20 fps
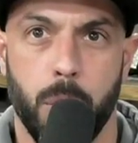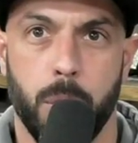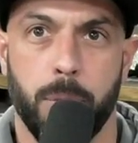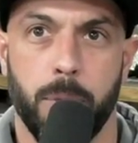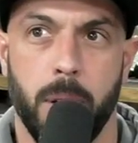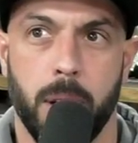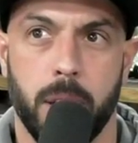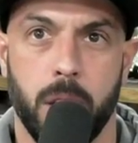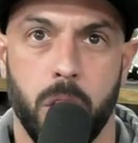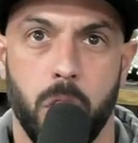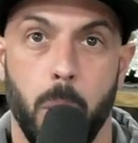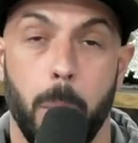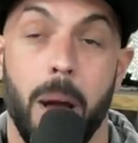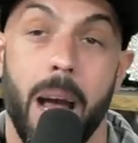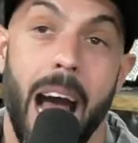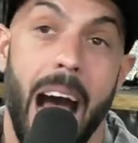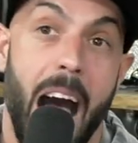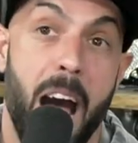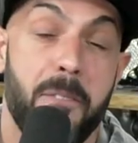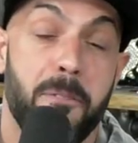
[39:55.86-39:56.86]
fucking dope.
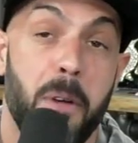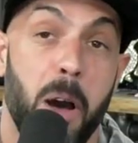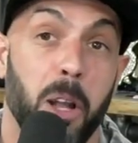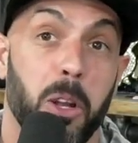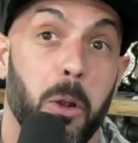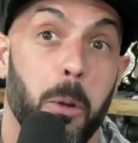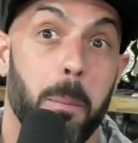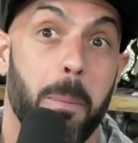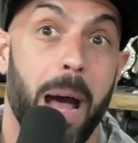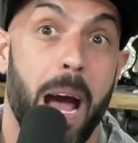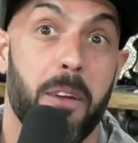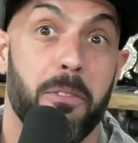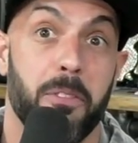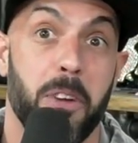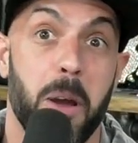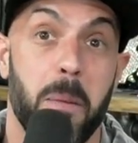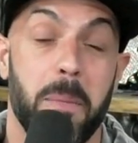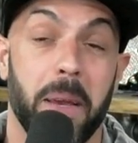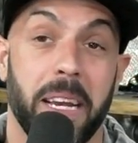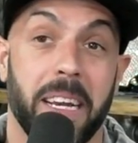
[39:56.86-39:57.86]
I felt a little bad for
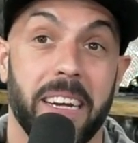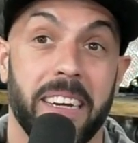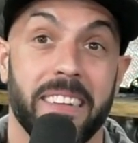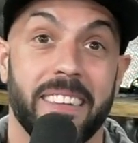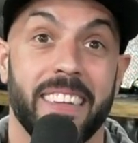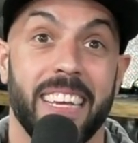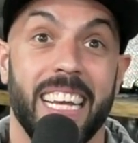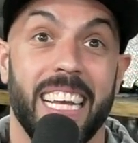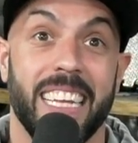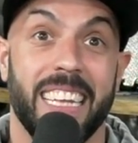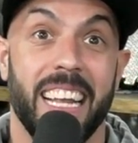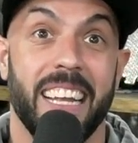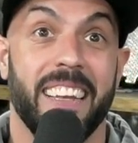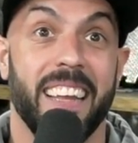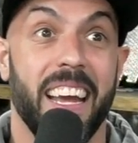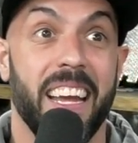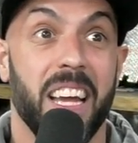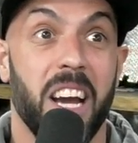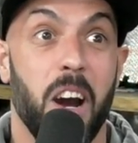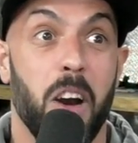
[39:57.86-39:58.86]
him because the
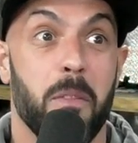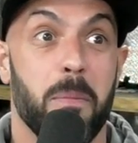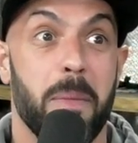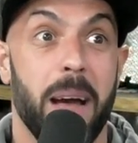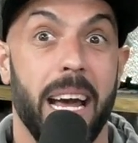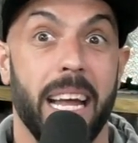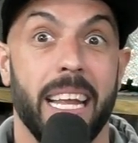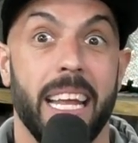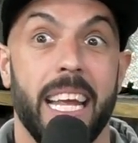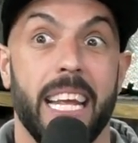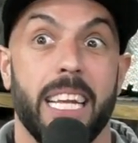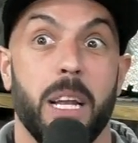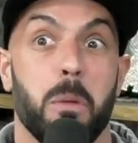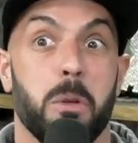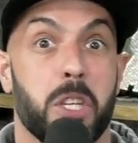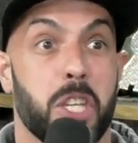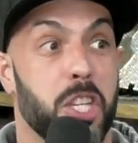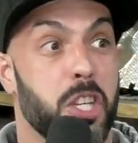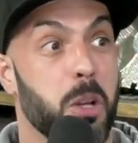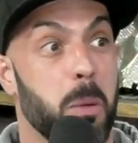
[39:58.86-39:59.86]
day of, man, there was
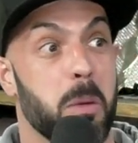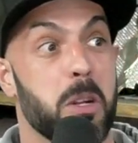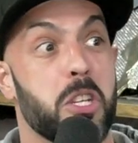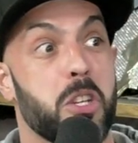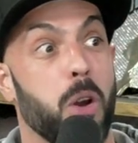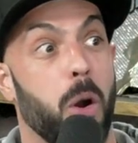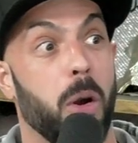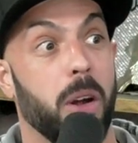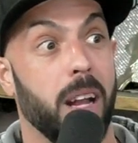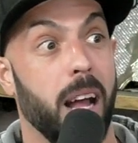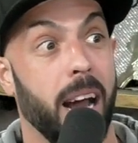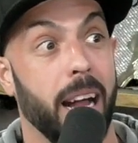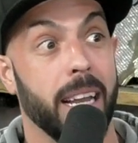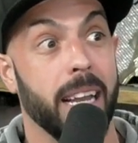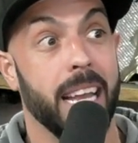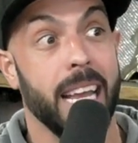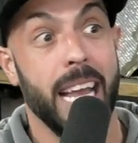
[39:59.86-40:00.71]
just so much going on.